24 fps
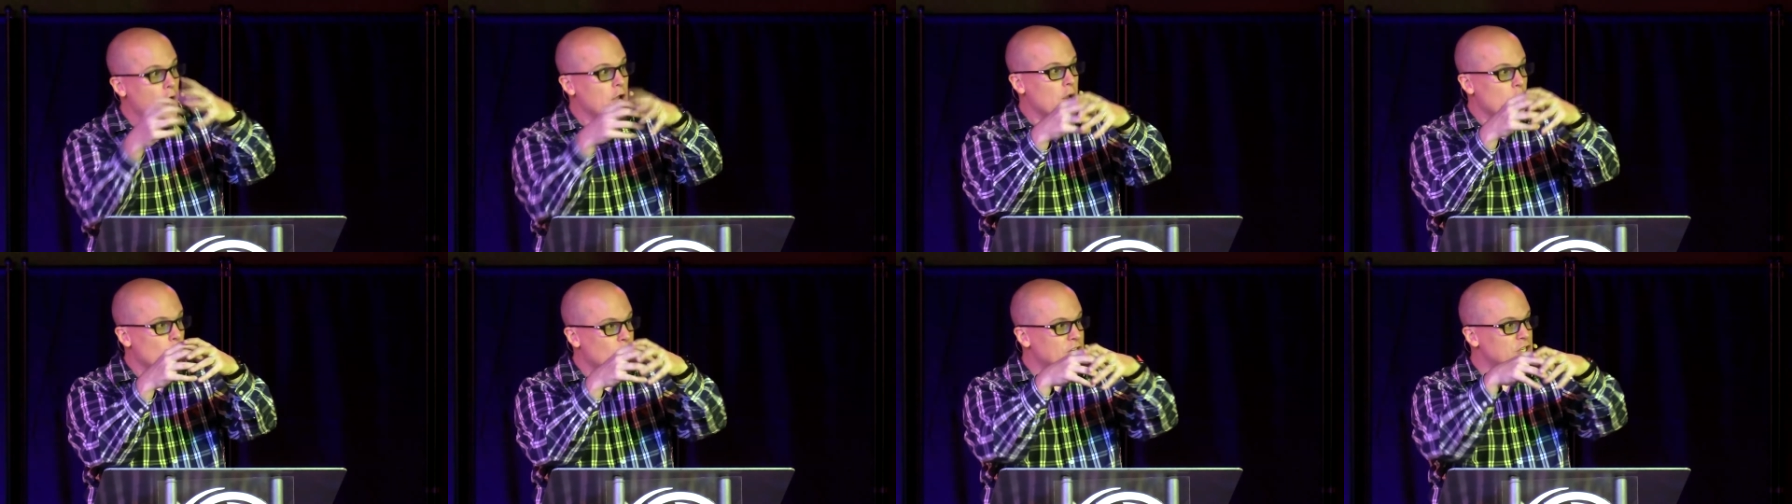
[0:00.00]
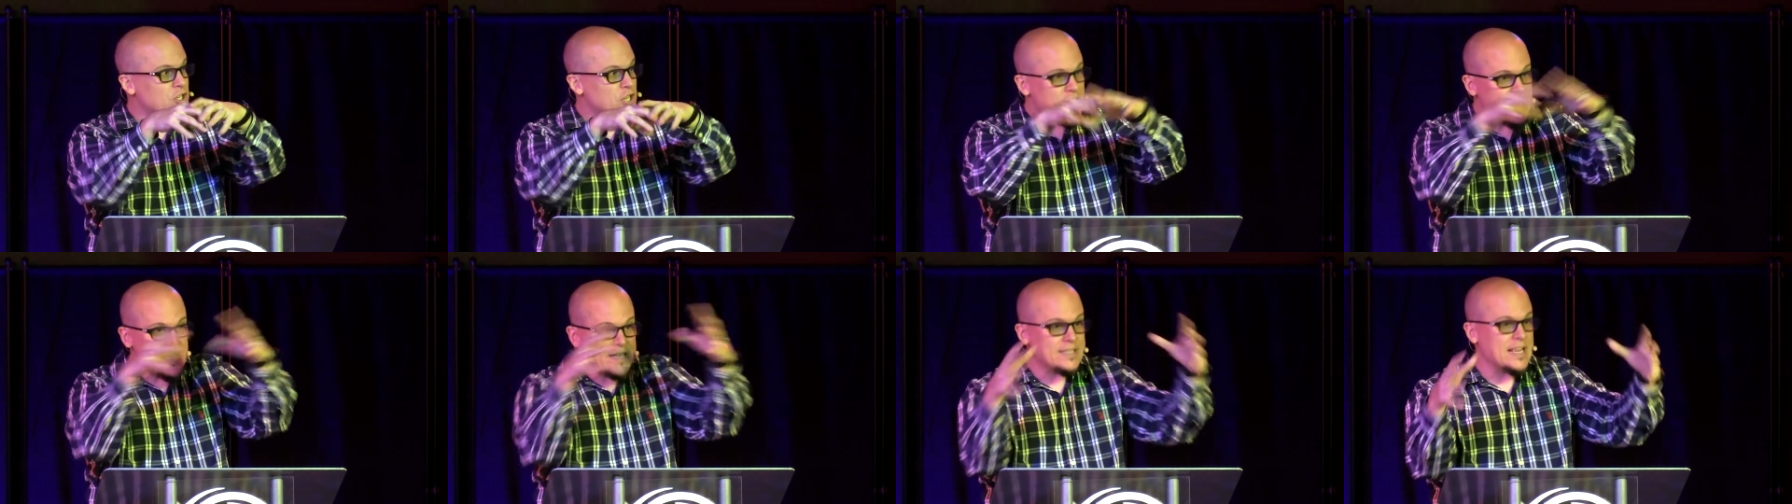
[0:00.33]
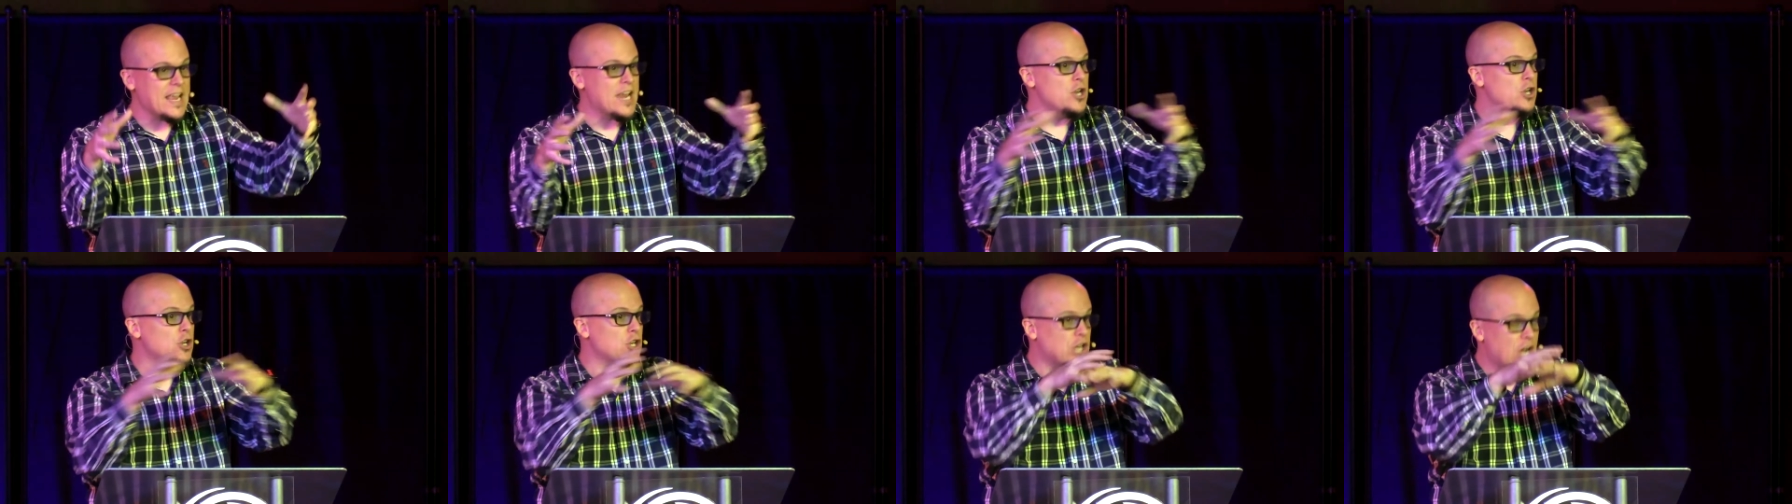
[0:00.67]
which is
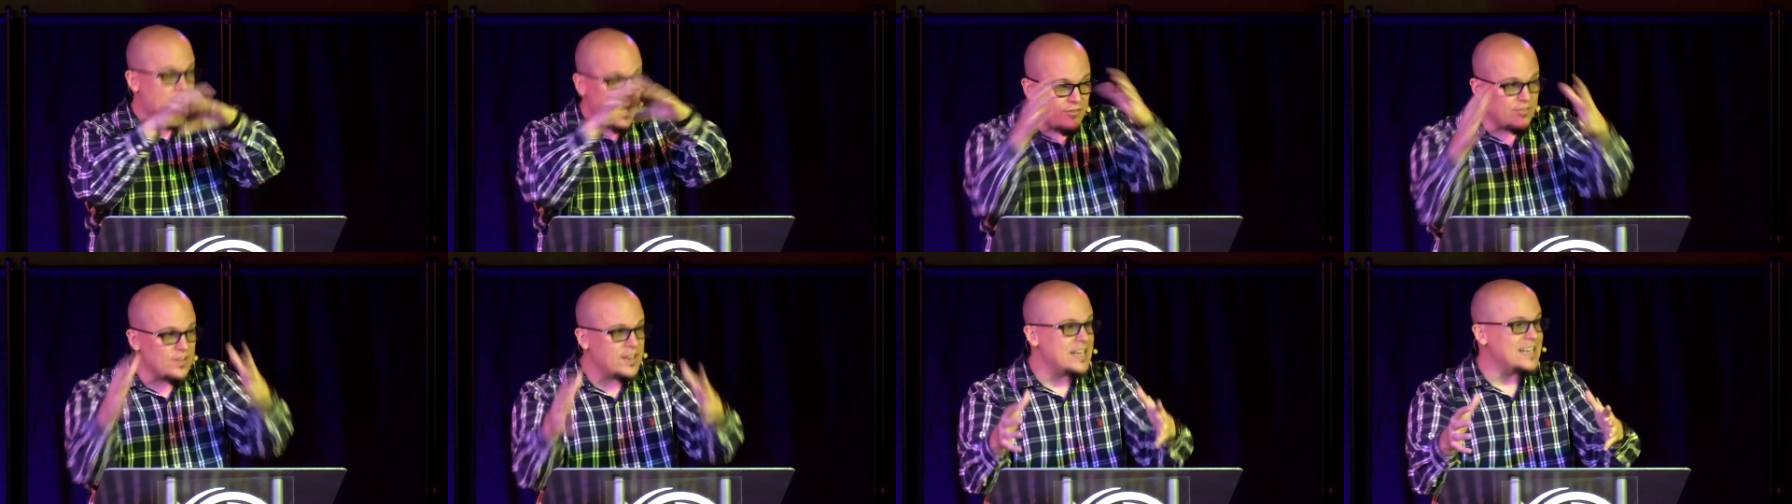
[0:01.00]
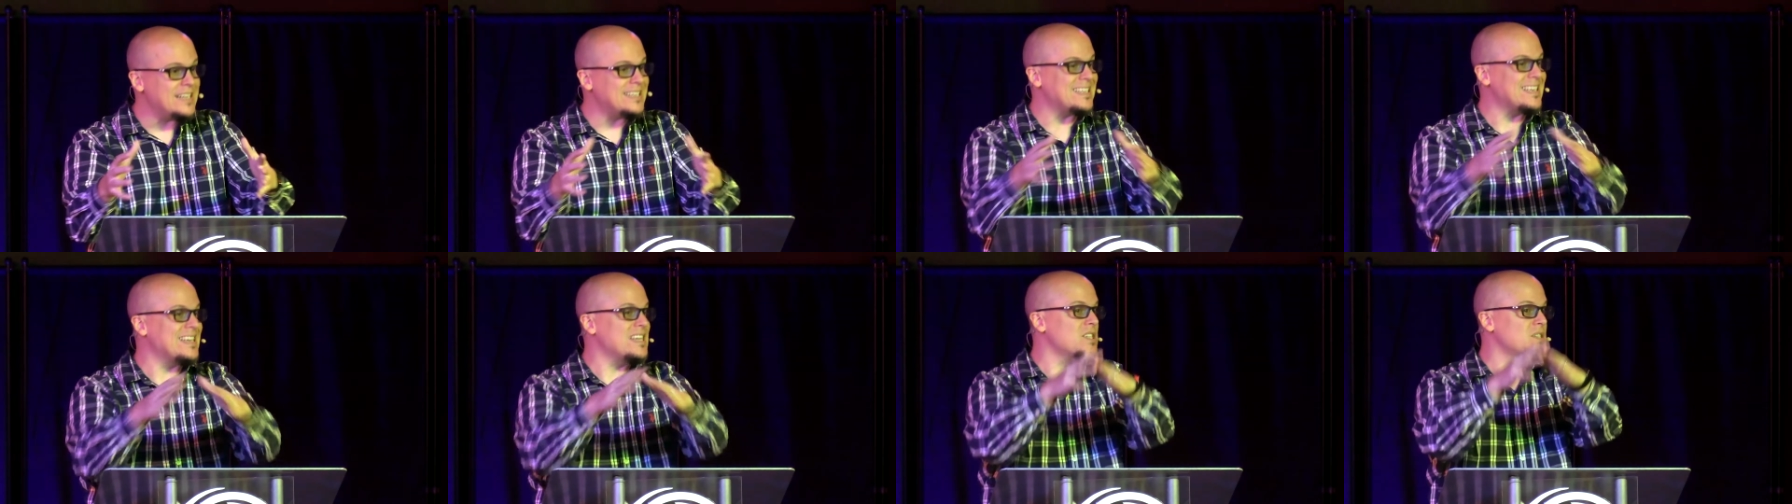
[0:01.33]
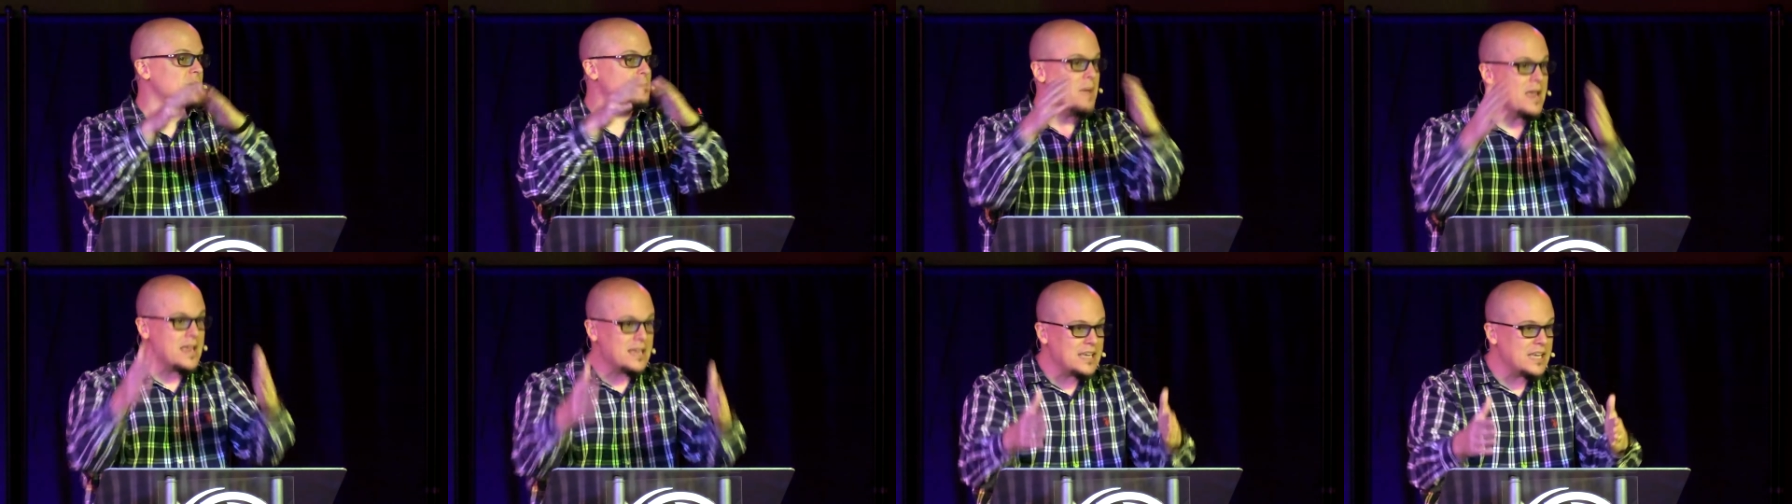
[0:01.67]
a covenant he's
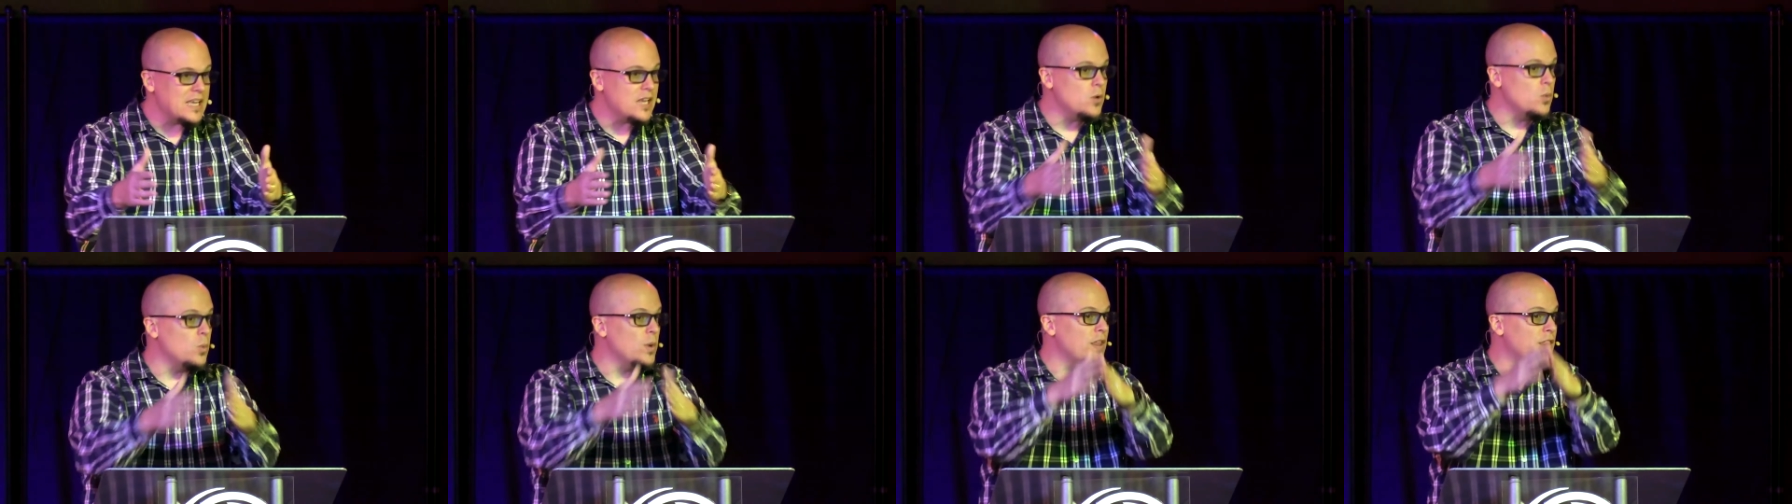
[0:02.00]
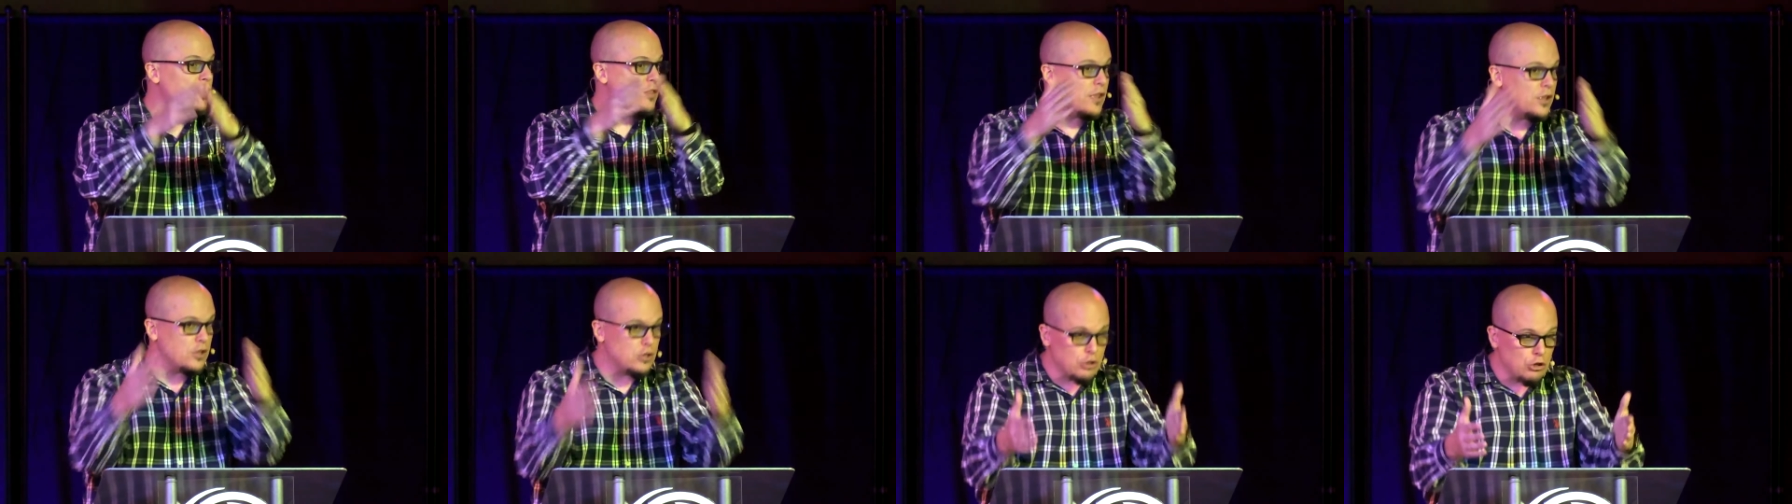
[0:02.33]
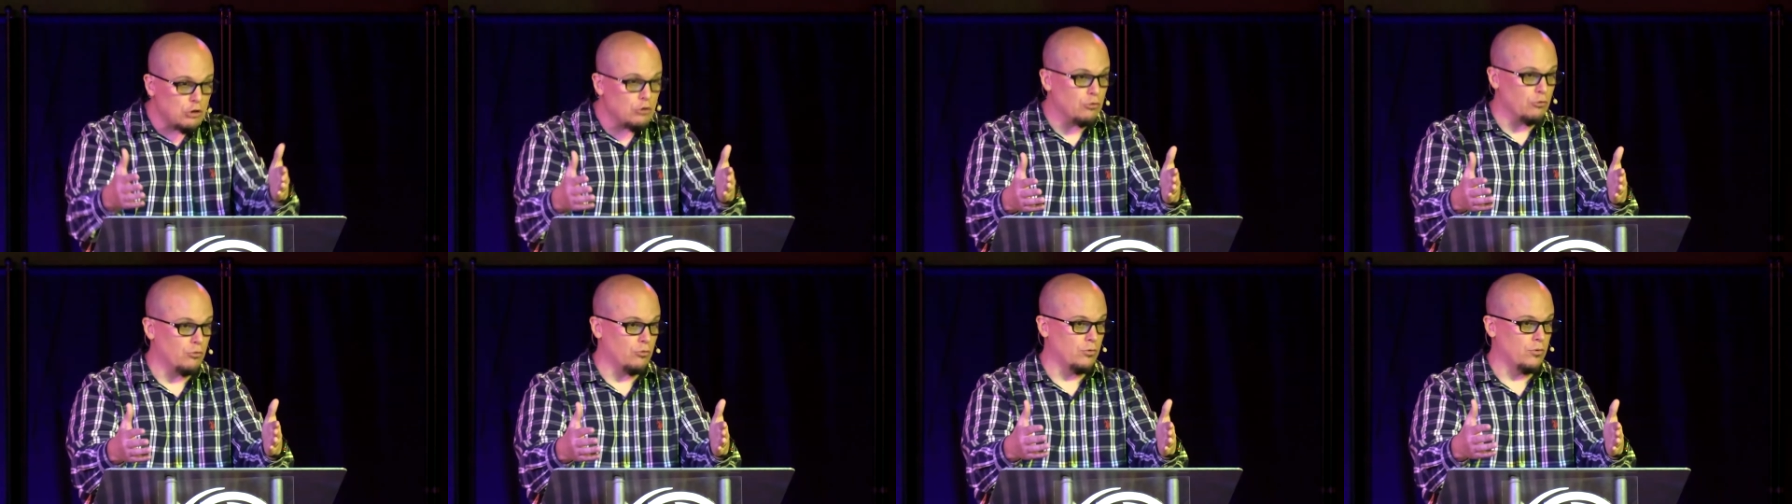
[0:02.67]
making with
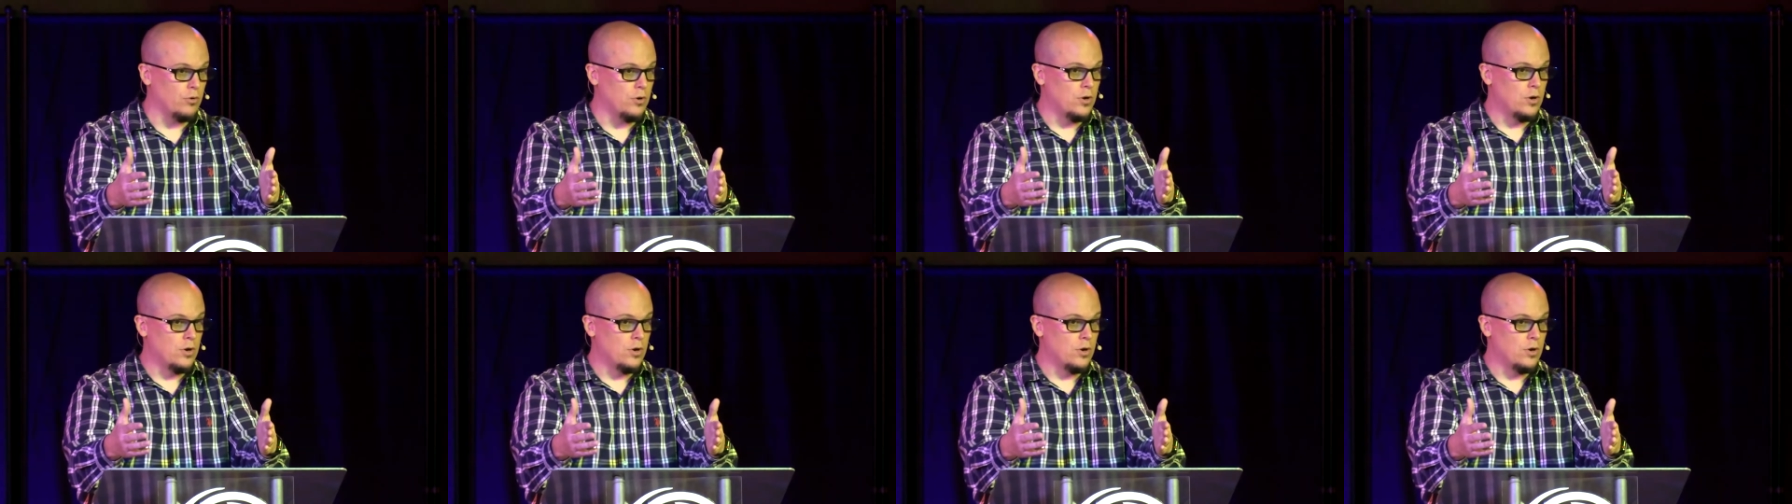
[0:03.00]
you.